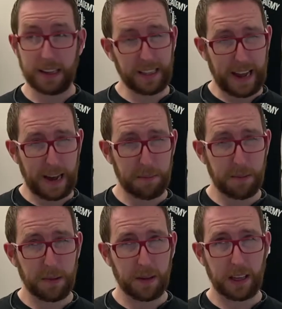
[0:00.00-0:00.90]

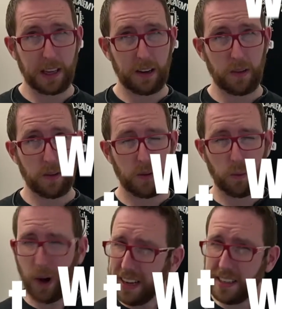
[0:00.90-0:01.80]
GitLab,
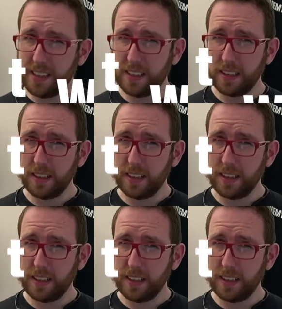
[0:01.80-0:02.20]
what?